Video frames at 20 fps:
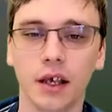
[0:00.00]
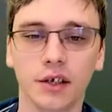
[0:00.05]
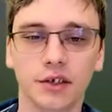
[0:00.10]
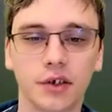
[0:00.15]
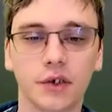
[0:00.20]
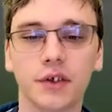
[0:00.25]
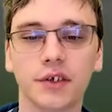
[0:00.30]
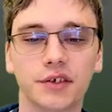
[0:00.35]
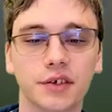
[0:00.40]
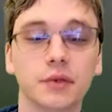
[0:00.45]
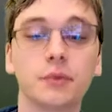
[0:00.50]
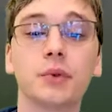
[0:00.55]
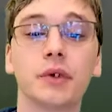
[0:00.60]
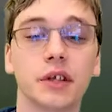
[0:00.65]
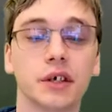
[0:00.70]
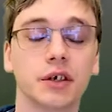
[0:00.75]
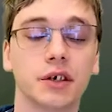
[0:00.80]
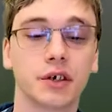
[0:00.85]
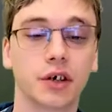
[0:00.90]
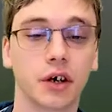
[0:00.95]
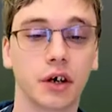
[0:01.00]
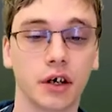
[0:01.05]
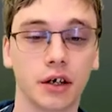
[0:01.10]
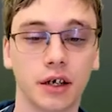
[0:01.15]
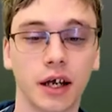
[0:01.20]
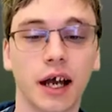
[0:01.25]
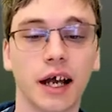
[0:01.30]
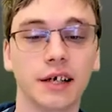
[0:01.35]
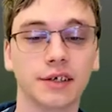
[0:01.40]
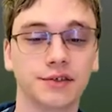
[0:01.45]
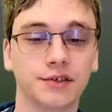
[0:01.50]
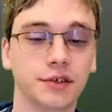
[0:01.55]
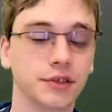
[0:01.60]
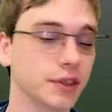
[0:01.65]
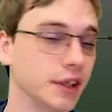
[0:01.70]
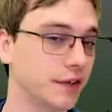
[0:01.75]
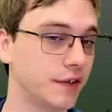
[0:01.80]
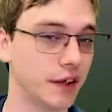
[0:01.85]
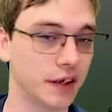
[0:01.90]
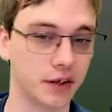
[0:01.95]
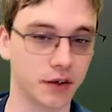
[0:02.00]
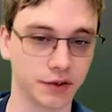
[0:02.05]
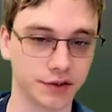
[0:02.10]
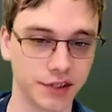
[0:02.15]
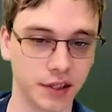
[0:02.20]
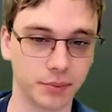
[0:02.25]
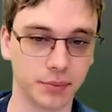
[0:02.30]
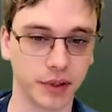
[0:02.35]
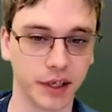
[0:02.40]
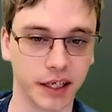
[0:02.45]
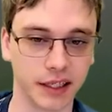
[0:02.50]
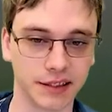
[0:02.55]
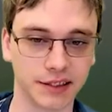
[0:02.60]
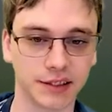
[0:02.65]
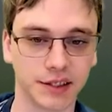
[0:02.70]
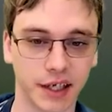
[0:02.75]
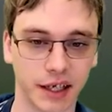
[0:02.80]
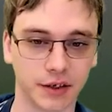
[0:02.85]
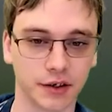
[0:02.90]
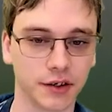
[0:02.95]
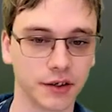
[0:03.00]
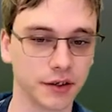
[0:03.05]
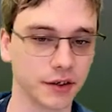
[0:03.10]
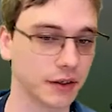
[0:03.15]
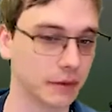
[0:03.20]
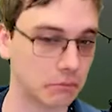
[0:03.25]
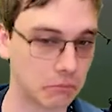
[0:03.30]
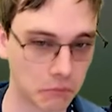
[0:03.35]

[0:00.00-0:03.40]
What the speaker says: So this is a really good card. I certainly think it'll see play in Standard.